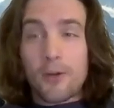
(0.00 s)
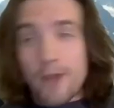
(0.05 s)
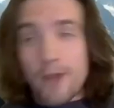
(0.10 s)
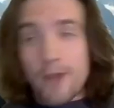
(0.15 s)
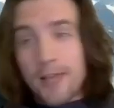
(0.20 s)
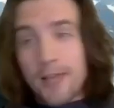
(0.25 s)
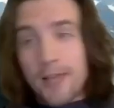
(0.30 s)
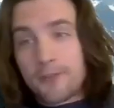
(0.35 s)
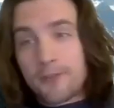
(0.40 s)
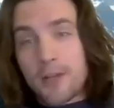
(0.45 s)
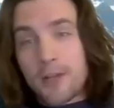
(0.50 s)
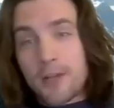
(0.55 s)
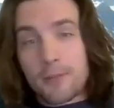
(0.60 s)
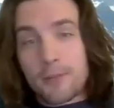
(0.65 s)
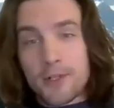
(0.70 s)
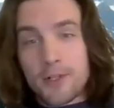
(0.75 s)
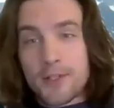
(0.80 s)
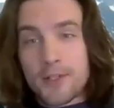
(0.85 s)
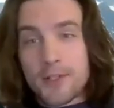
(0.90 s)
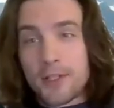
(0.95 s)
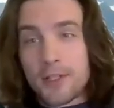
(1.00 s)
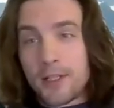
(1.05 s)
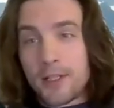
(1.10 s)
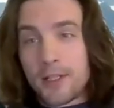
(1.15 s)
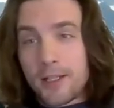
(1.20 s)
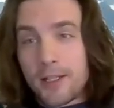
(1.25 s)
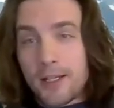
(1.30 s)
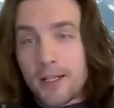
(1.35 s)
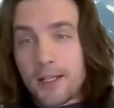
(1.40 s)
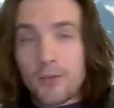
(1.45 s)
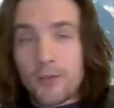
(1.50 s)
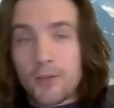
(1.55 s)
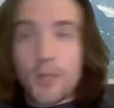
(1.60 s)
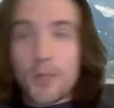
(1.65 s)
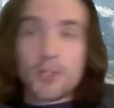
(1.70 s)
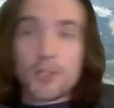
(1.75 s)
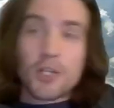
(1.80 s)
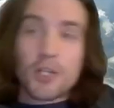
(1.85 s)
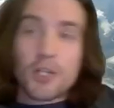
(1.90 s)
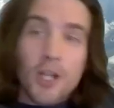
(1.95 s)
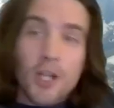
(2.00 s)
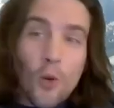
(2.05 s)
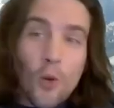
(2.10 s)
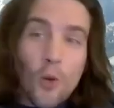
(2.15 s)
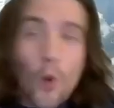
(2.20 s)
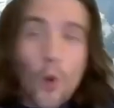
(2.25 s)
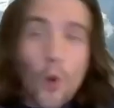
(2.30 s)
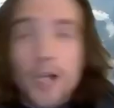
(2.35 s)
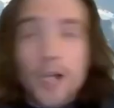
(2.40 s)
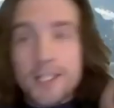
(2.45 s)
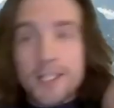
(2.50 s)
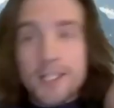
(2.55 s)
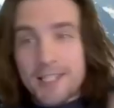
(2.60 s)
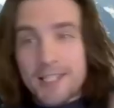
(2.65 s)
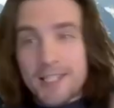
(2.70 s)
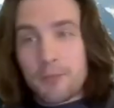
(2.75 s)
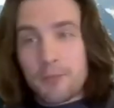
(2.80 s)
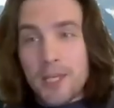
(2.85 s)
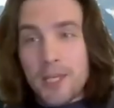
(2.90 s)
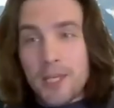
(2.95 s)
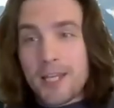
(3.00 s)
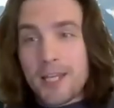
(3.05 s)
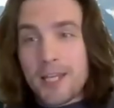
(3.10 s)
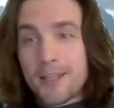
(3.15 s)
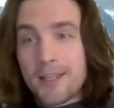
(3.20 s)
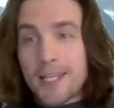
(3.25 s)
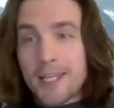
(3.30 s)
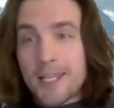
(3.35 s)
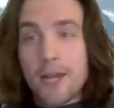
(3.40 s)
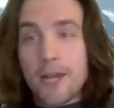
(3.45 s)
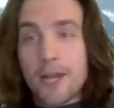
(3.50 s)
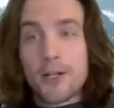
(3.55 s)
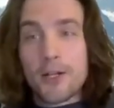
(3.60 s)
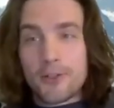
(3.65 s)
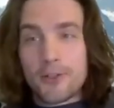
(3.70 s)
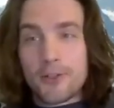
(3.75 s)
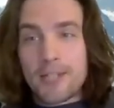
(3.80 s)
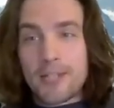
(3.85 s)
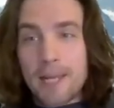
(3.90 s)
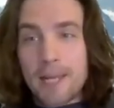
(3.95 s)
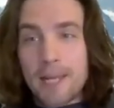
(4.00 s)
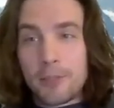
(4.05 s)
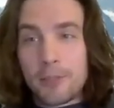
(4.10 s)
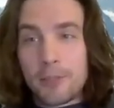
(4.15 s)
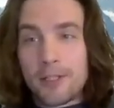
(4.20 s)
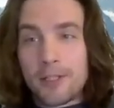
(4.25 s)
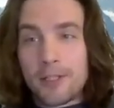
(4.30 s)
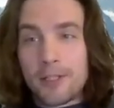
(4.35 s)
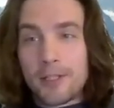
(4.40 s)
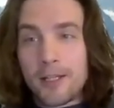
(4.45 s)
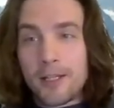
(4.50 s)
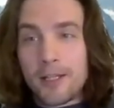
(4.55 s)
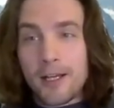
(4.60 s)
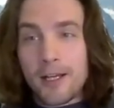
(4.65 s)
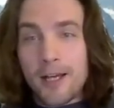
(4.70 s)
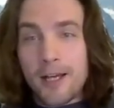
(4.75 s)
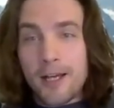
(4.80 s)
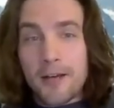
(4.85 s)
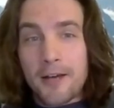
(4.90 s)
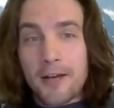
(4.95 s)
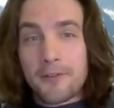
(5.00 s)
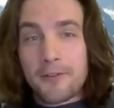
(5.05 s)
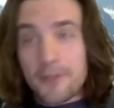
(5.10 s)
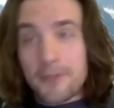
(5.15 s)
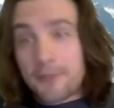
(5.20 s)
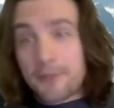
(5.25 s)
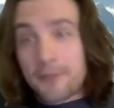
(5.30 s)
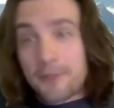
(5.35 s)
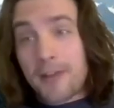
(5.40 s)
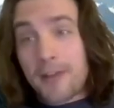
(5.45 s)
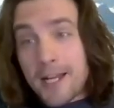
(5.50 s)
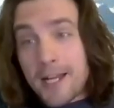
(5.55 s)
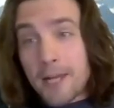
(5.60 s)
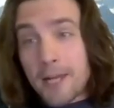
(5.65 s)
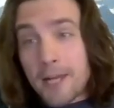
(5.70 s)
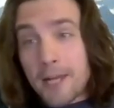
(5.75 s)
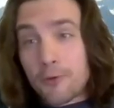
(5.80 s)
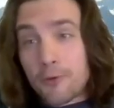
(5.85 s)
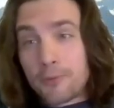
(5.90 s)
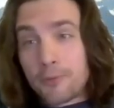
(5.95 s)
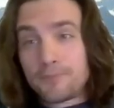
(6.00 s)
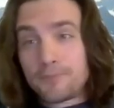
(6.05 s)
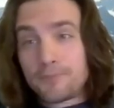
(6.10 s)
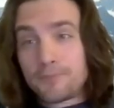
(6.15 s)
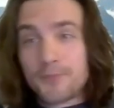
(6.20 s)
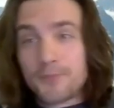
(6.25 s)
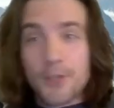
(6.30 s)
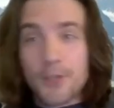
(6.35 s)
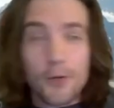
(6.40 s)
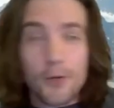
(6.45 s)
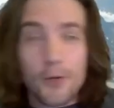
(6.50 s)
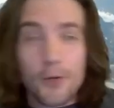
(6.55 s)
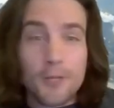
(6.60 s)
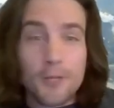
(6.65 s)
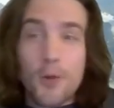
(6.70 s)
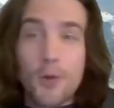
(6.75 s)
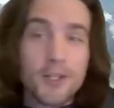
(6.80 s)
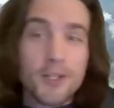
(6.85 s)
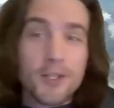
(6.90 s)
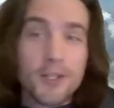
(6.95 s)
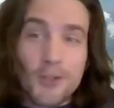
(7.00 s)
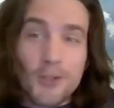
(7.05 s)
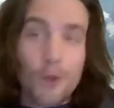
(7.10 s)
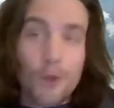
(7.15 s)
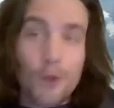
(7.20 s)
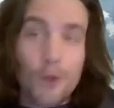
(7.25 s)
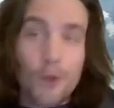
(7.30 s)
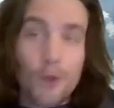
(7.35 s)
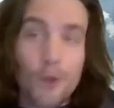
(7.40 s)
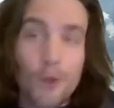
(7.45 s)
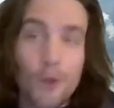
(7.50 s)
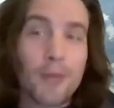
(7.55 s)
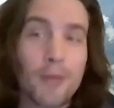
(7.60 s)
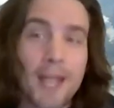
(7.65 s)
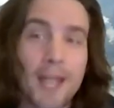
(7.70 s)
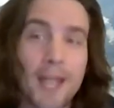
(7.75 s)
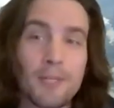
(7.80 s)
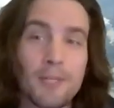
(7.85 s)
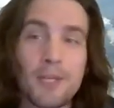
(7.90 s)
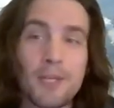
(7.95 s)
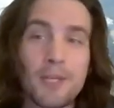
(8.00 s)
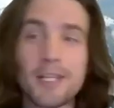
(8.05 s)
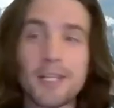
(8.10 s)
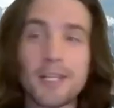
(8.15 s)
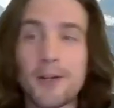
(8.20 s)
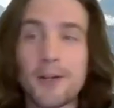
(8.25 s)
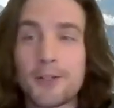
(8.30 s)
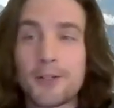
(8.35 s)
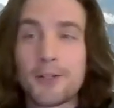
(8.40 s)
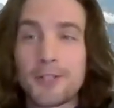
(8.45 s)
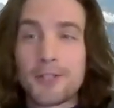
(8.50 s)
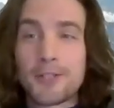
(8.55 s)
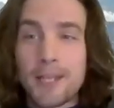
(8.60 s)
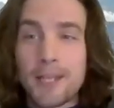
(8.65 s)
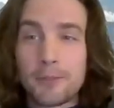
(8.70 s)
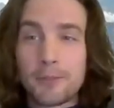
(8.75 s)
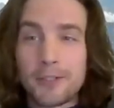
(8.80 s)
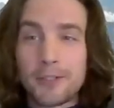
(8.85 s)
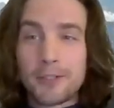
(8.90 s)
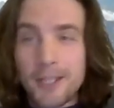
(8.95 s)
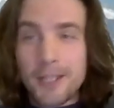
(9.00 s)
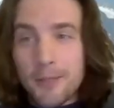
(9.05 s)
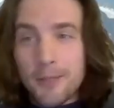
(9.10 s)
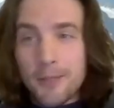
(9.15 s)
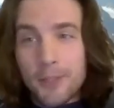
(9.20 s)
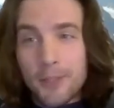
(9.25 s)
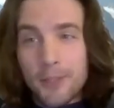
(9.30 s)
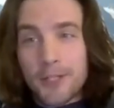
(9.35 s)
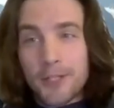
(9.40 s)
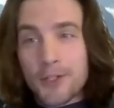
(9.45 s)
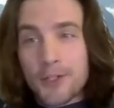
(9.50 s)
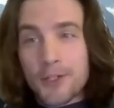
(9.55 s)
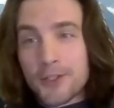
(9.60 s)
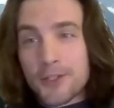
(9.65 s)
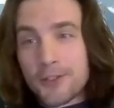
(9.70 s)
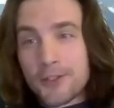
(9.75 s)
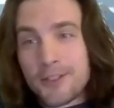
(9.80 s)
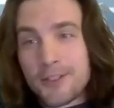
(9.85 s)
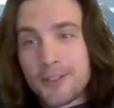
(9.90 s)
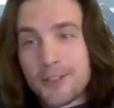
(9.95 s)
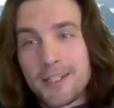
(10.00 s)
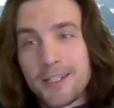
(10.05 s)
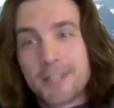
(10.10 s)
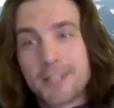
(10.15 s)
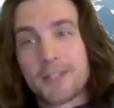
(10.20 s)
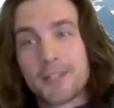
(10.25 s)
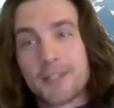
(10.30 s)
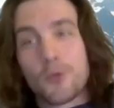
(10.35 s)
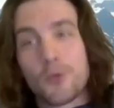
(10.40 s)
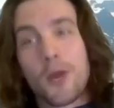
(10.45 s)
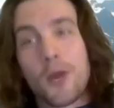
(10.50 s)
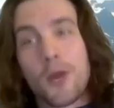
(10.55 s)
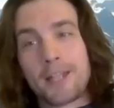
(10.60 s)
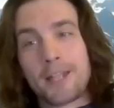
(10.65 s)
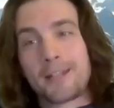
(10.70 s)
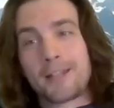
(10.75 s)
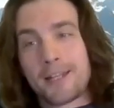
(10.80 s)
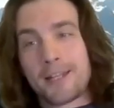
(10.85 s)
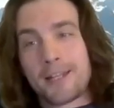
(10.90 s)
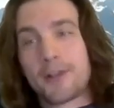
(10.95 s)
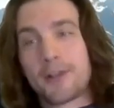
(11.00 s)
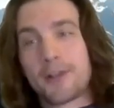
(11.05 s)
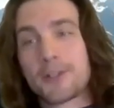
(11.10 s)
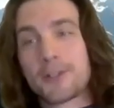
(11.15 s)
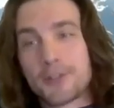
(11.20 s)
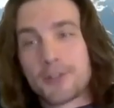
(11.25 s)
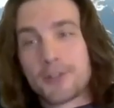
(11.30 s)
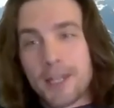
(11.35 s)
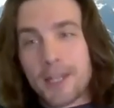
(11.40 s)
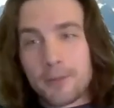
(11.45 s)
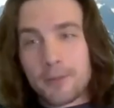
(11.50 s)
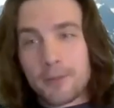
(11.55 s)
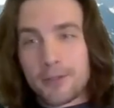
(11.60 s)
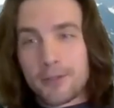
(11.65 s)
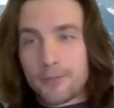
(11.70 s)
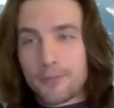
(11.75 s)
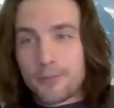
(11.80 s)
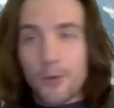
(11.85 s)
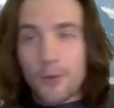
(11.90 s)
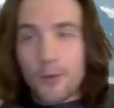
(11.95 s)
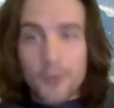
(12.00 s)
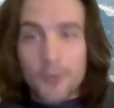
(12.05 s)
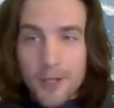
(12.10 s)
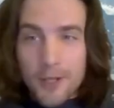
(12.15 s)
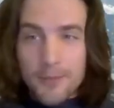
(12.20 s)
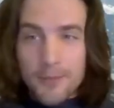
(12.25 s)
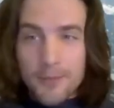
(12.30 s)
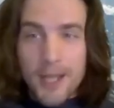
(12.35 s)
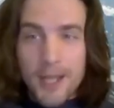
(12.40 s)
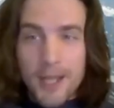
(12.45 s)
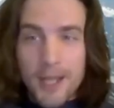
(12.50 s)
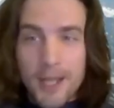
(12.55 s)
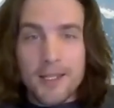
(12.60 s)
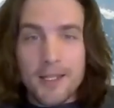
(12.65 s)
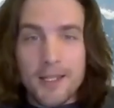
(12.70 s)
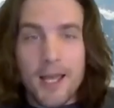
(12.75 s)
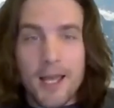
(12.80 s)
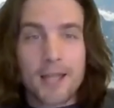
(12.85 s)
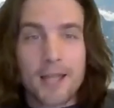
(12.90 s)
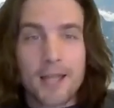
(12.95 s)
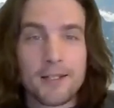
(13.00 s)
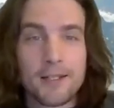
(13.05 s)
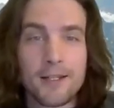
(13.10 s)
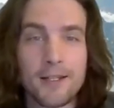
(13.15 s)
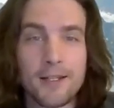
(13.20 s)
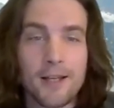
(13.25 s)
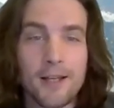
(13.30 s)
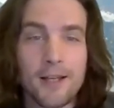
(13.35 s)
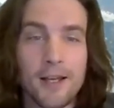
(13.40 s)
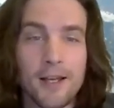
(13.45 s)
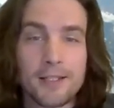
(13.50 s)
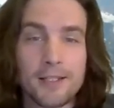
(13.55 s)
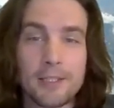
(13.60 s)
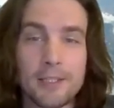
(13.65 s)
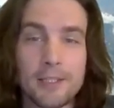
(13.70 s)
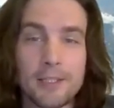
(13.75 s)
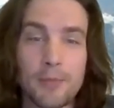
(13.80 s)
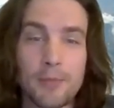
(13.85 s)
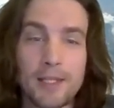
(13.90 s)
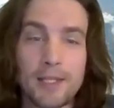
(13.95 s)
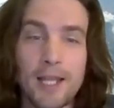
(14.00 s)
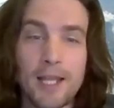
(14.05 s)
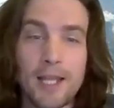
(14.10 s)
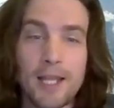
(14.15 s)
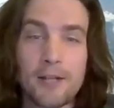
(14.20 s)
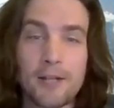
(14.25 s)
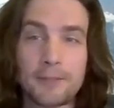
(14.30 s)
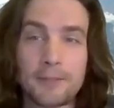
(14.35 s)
of numbers, which wants to be the character table of the finite group. So it wants so bad to be a character table, but it just isn't quite a character table, but we'll come back to that a little bit later.